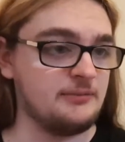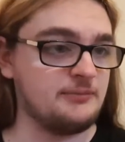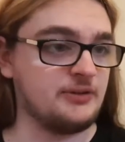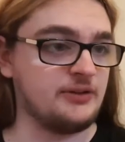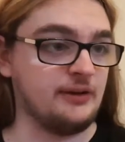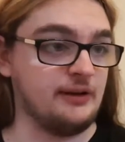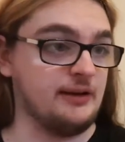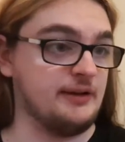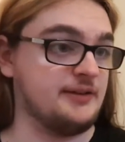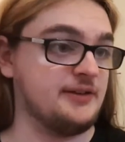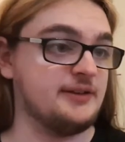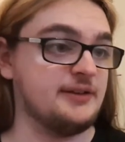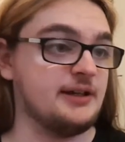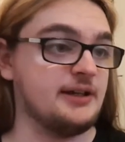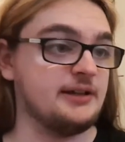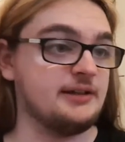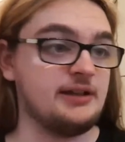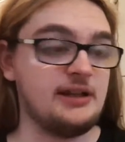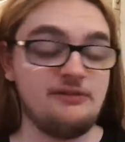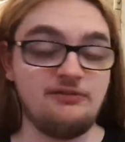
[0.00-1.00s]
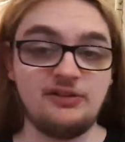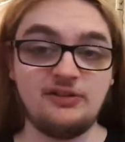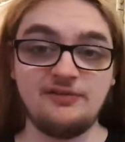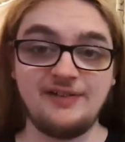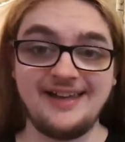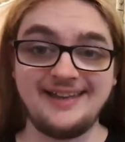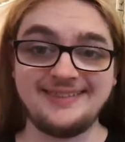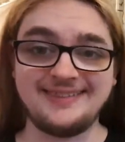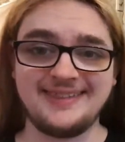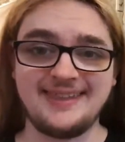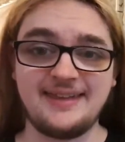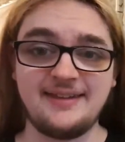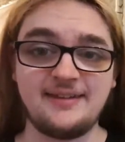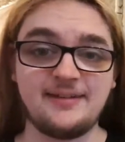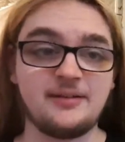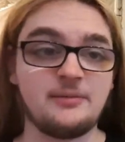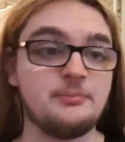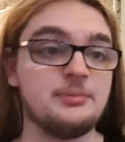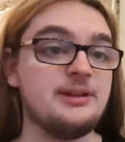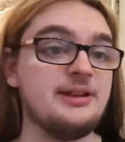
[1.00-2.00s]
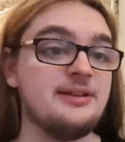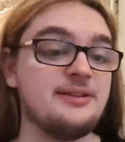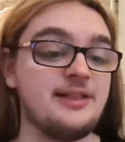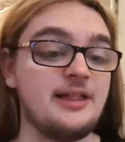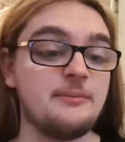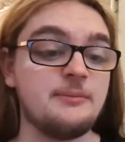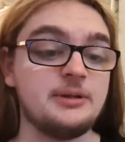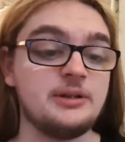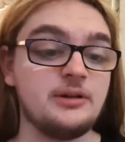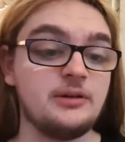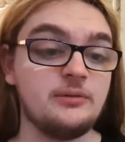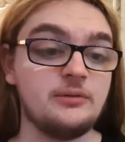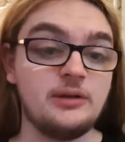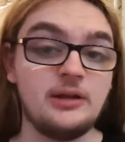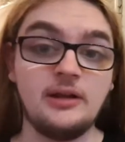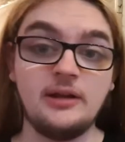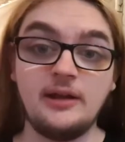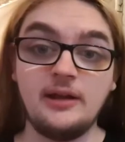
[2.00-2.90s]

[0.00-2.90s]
So yeah, it's a 9. If you've had this, please let me know.